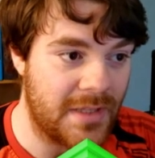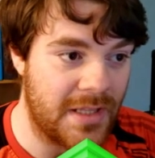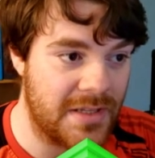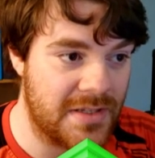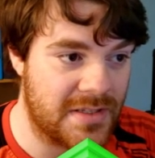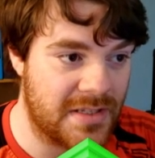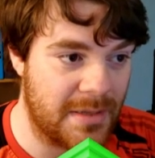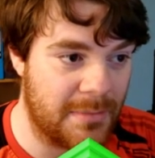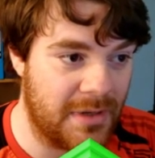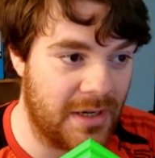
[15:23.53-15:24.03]

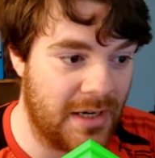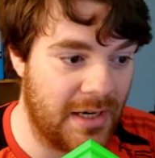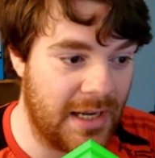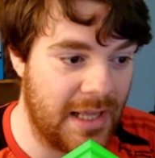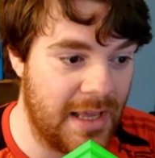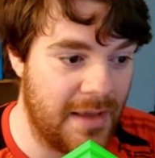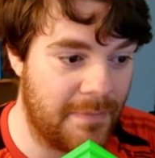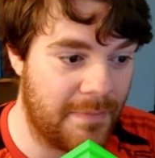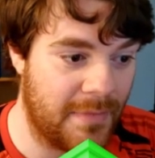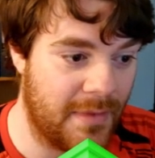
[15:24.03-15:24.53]

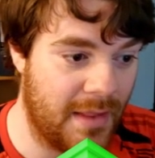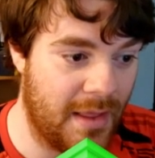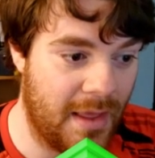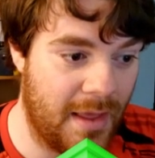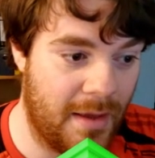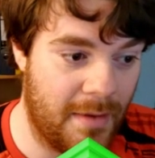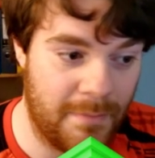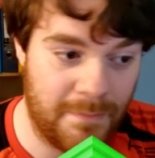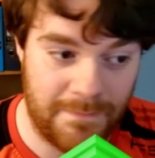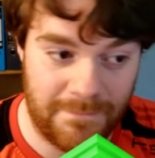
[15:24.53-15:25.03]
Similarly,
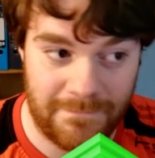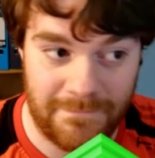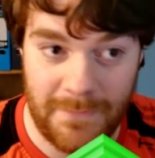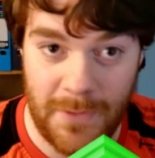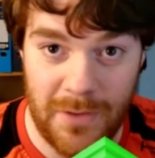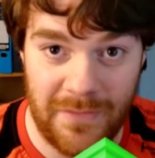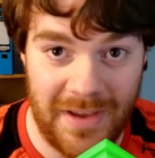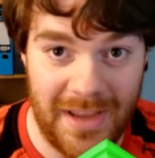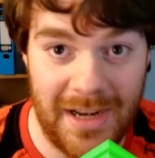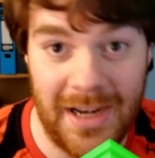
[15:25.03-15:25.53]

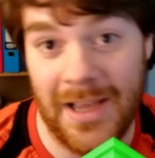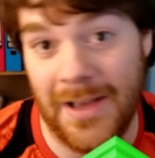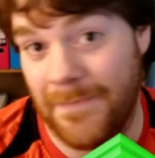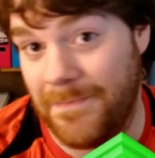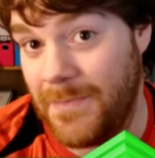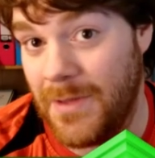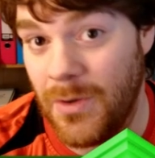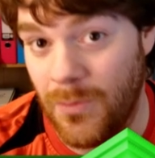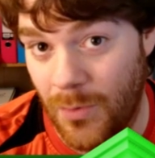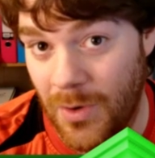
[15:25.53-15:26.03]
Ovalia
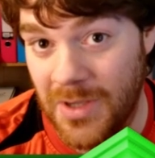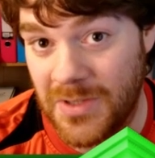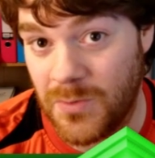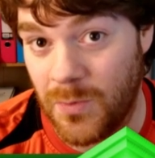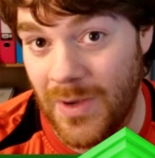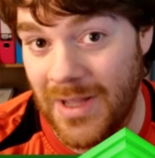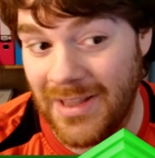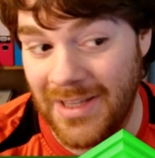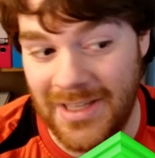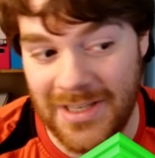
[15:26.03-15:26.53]
works
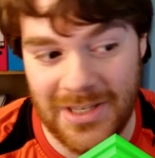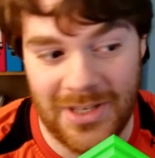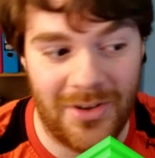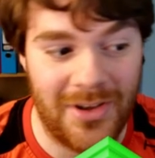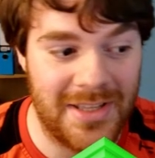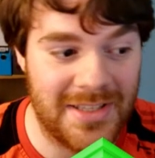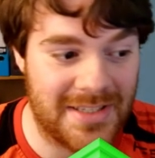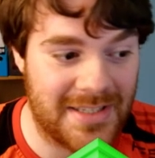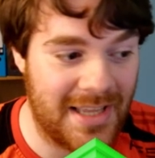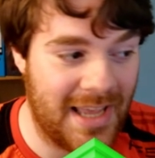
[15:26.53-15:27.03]
well in
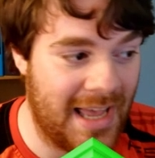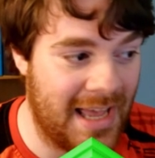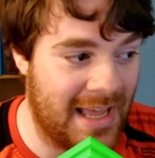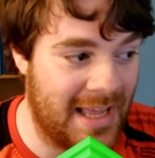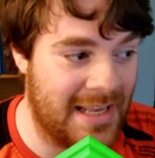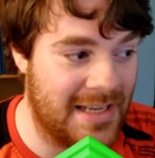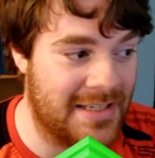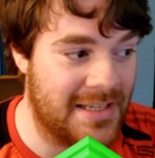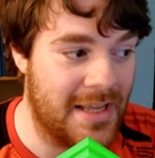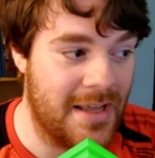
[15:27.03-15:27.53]
Knights,
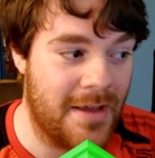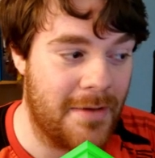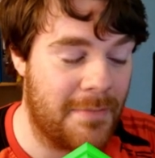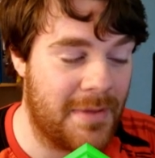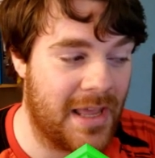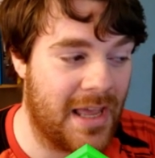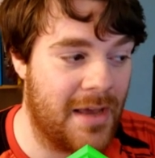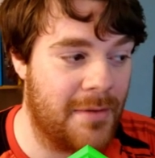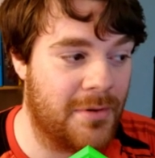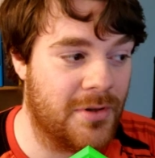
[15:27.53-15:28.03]
and
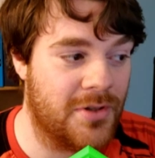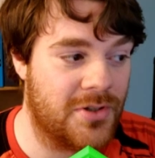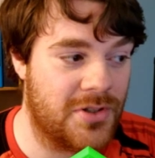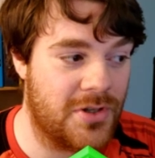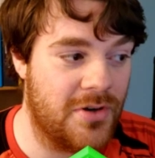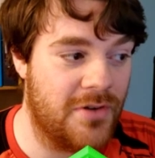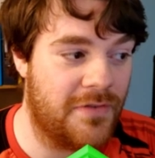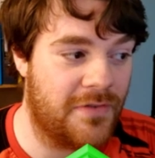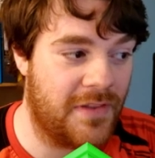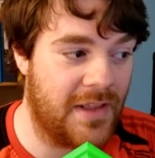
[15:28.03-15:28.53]
being able
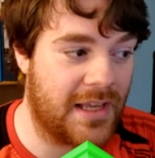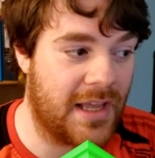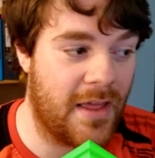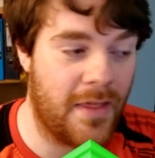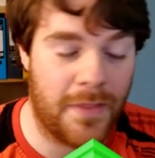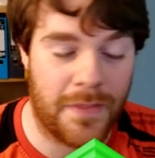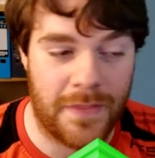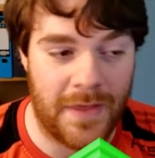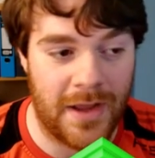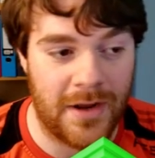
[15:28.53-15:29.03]
to flicker
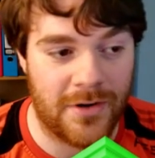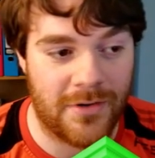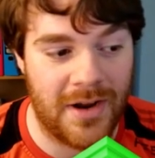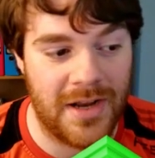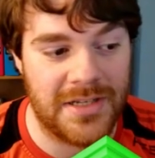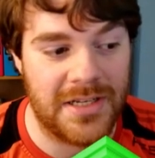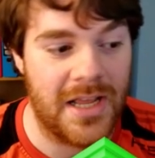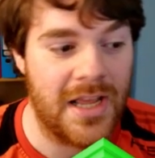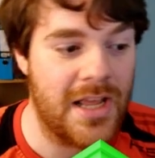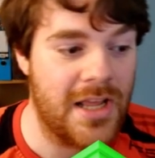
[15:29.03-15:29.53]

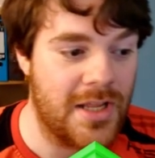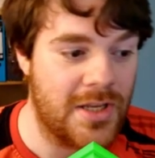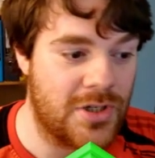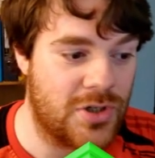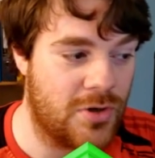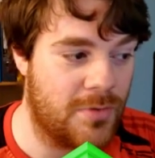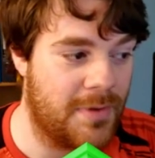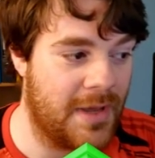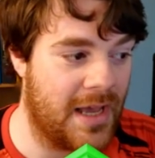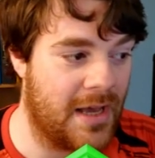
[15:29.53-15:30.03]
Thancred
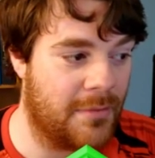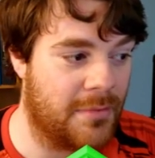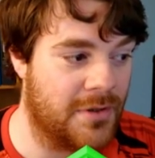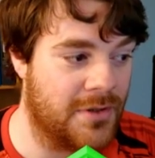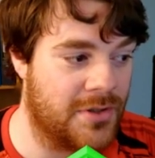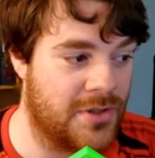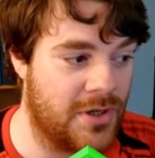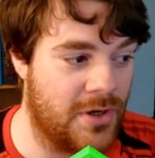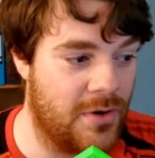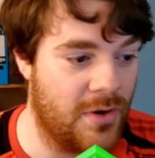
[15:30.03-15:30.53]
to be able
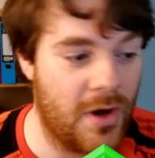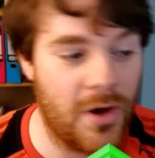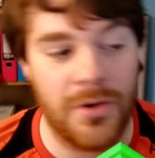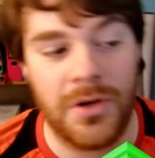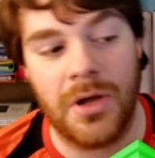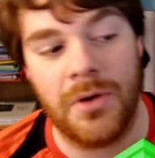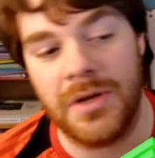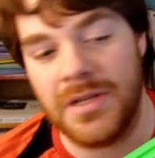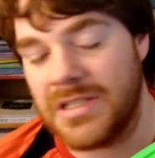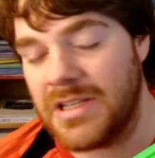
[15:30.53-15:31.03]
to, oh
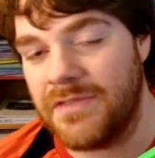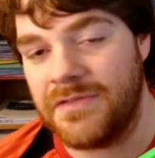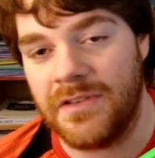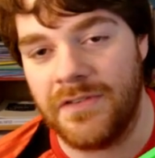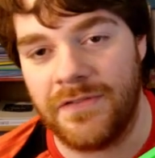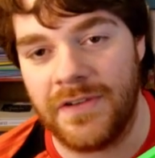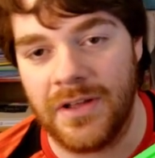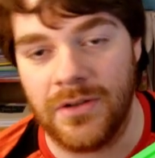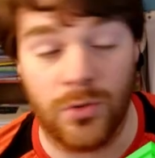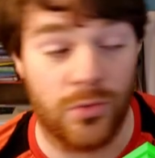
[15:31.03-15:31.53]
no, he's left
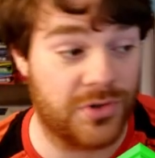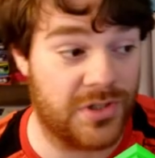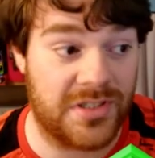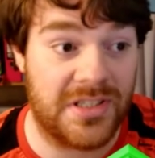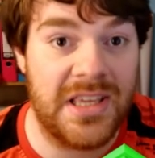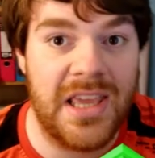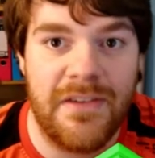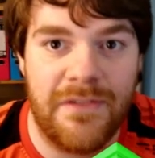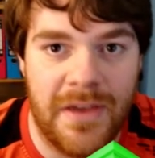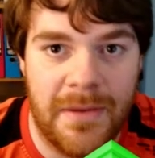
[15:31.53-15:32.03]
the field, or
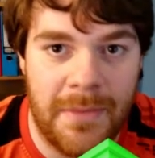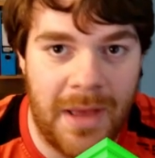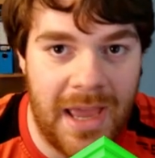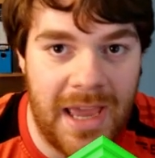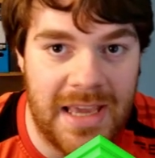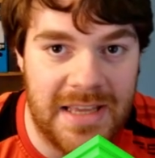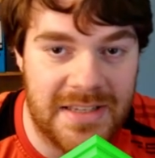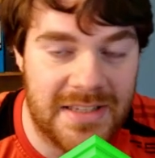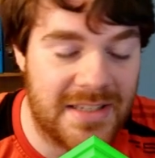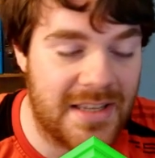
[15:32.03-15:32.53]
just give him
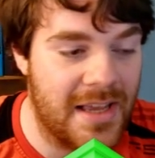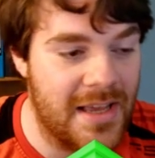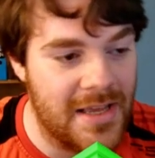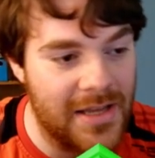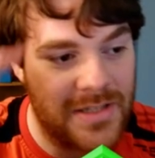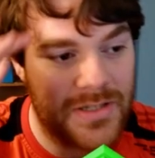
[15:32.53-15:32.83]
haste.